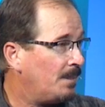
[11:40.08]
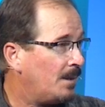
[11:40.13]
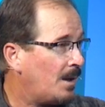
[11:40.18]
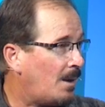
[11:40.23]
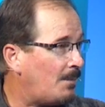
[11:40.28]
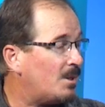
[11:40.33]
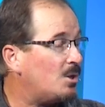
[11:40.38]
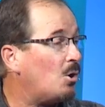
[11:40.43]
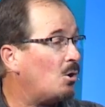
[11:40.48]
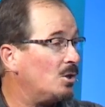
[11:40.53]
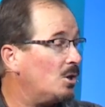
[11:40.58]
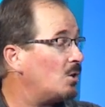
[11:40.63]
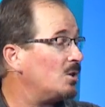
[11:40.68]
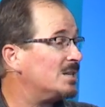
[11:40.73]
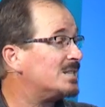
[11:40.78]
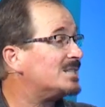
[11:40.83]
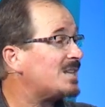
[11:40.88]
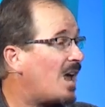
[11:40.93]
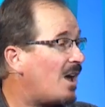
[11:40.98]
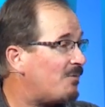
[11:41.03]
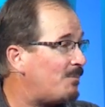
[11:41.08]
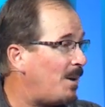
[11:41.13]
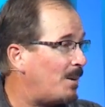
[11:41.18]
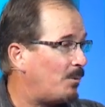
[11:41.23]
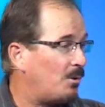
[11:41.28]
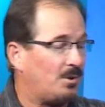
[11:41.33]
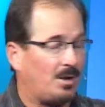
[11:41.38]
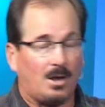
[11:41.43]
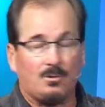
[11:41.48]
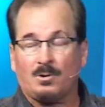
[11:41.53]
I mean, the only, only staff
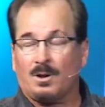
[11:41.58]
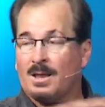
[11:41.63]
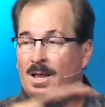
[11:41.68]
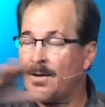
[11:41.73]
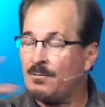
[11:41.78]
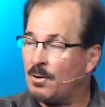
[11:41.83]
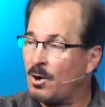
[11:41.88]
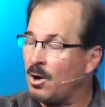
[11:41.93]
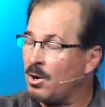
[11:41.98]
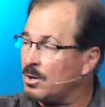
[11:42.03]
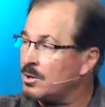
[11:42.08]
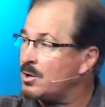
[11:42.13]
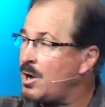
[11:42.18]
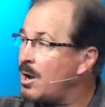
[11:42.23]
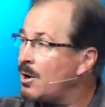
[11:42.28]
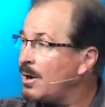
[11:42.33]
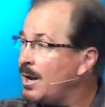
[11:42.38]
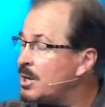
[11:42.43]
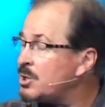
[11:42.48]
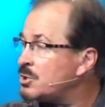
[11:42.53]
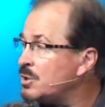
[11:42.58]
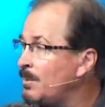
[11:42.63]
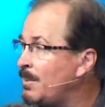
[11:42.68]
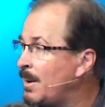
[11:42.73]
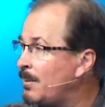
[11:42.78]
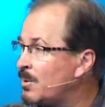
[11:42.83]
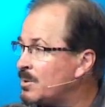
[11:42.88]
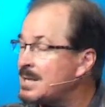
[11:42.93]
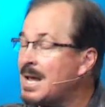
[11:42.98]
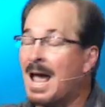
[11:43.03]
member. The other 11 are congregational
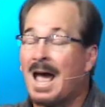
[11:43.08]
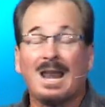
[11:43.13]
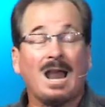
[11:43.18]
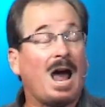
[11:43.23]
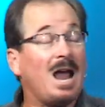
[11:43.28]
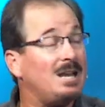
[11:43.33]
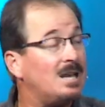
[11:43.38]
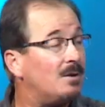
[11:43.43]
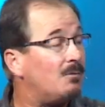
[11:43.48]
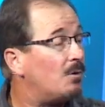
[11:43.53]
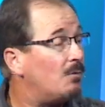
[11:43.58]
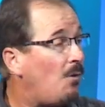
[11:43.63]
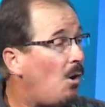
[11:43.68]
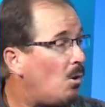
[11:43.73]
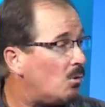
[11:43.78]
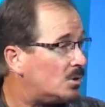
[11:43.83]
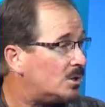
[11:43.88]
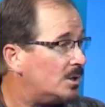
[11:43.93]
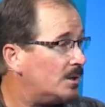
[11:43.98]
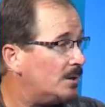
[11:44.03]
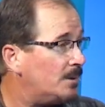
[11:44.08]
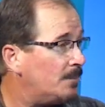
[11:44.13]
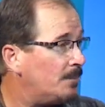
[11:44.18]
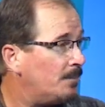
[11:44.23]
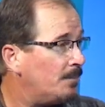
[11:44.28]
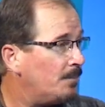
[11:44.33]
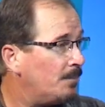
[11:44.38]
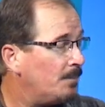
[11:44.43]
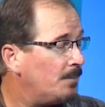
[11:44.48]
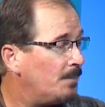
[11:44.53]
members, and I never vote.
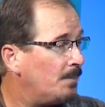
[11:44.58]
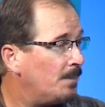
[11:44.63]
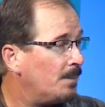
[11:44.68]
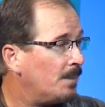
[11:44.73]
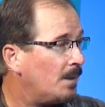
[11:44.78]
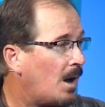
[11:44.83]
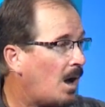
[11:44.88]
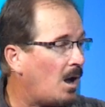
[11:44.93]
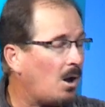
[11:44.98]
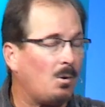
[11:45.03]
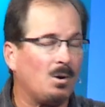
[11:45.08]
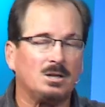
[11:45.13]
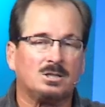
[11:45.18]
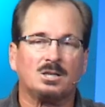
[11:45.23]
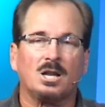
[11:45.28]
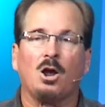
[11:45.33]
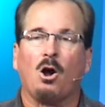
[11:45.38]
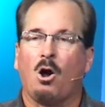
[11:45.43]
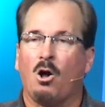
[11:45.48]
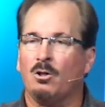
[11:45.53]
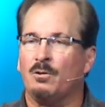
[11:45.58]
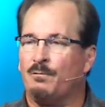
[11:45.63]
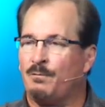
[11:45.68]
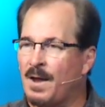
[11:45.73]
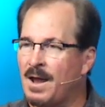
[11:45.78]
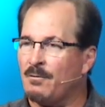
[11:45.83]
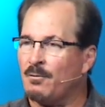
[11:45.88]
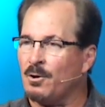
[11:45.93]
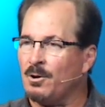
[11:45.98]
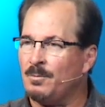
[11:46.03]
I always say all in
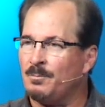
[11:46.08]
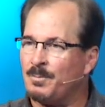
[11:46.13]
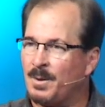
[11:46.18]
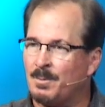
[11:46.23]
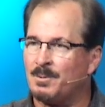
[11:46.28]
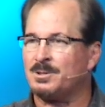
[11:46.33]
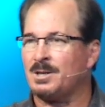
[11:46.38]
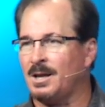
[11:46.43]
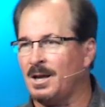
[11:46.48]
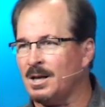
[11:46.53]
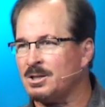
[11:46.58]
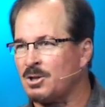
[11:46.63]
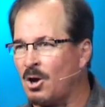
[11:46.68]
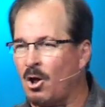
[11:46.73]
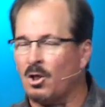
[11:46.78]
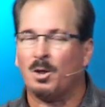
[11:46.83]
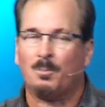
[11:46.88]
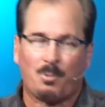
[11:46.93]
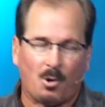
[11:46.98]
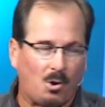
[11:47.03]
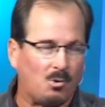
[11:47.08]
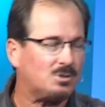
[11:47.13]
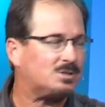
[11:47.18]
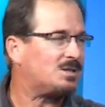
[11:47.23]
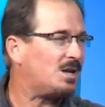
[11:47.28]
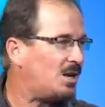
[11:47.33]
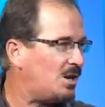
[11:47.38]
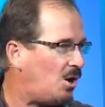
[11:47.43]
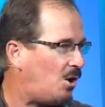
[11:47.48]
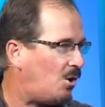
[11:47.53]
favor. People say yes. All opposed,
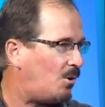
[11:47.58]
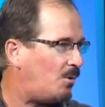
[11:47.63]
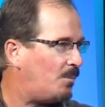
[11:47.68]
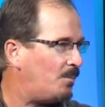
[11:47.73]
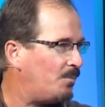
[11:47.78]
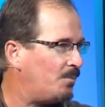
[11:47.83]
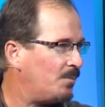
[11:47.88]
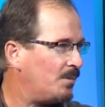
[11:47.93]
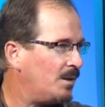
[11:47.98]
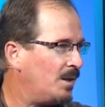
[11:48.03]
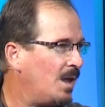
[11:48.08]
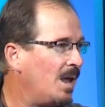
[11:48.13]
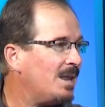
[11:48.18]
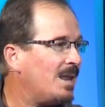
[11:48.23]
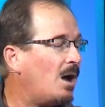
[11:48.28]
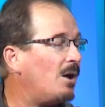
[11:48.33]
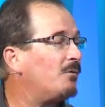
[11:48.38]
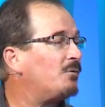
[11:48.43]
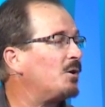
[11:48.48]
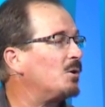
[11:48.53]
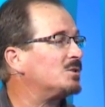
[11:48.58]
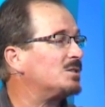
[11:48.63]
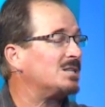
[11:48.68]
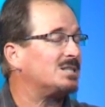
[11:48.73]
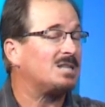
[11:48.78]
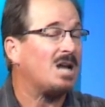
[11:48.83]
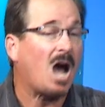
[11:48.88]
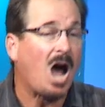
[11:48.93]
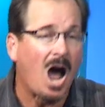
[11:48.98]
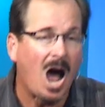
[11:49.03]
say no. Now, if there was a
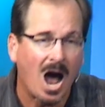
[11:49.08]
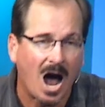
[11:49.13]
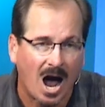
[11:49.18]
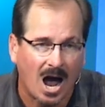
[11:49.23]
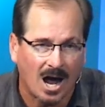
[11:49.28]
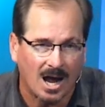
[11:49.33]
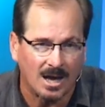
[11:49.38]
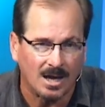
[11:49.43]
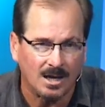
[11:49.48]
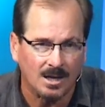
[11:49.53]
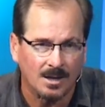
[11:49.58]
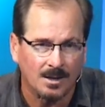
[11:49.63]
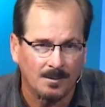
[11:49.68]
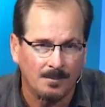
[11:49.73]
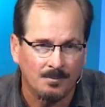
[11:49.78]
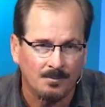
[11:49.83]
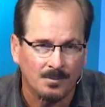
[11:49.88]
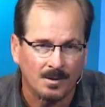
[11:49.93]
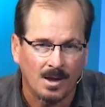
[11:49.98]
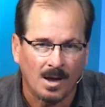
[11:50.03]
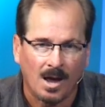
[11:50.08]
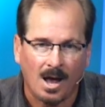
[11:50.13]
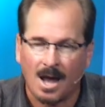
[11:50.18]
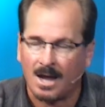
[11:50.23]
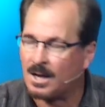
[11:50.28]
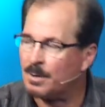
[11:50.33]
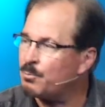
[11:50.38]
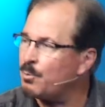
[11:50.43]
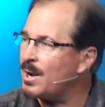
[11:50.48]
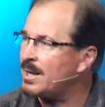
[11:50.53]
tie, I
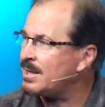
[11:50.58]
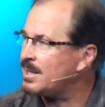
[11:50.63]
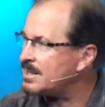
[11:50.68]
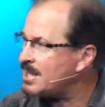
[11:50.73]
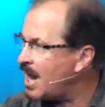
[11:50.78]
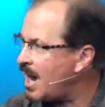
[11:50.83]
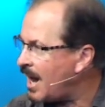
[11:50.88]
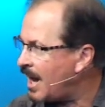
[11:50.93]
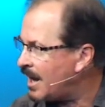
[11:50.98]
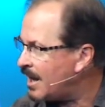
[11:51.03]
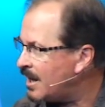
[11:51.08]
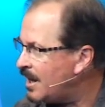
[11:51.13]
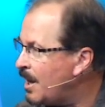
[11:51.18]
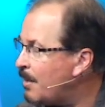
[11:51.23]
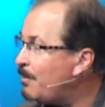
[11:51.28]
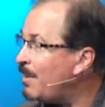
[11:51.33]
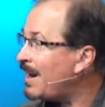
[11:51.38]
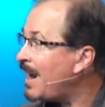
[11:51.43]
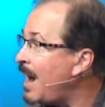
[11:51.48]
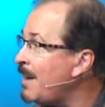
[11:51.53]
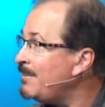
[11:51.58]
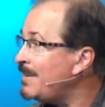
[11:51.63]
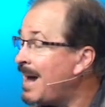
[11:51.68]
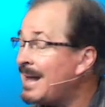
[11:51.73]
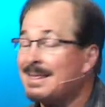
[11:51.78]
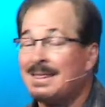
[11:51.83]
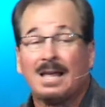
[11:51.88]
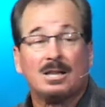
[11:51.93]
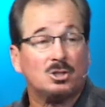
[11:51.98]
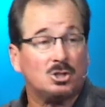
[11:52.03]
could break the tie, but I'm
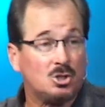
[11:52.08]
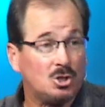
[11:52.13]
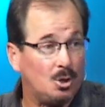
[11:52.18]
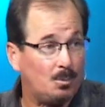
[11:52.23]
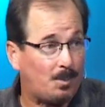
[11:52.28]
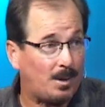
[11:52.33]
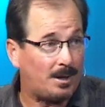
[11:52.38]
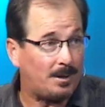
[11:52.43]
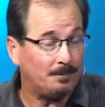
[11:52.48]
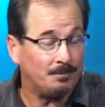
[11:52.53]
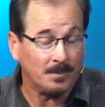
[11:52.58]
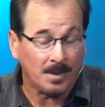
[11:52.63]
not that stupid.